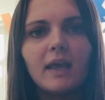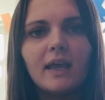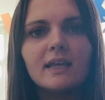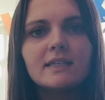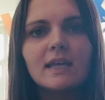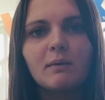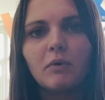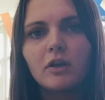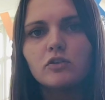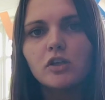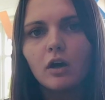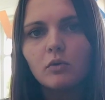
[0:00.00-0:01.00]
is I'm
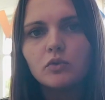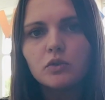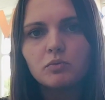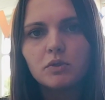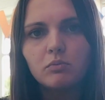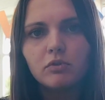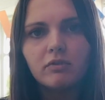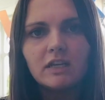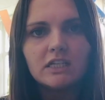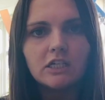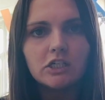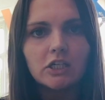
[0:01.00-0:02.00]
going to hold up some
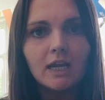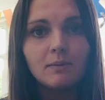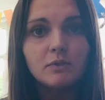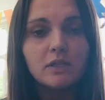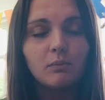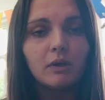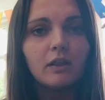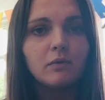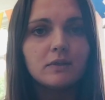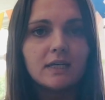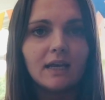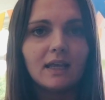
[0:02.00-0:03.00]
3D shapes that we
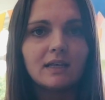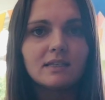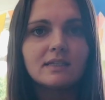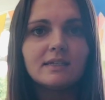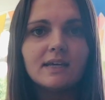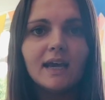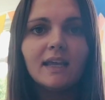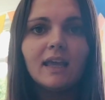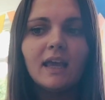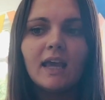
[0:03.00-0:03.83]
looked at yesterday